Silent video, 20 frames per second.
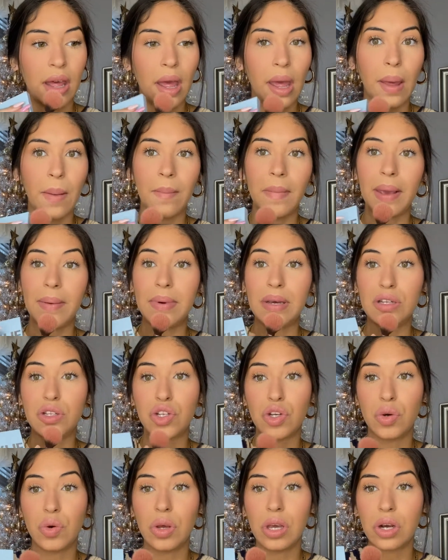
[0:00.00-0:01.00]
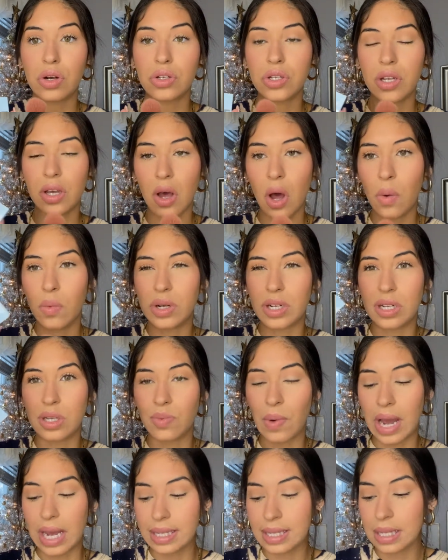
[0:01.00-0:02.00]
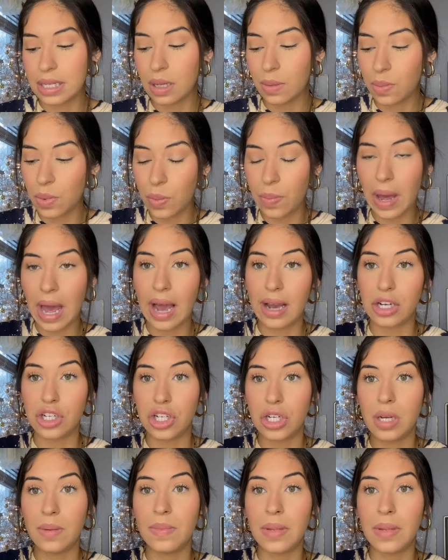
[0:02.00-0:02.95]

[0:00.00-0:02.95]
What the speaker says: maybe 2 years ago, which is why it's in the blue packaging,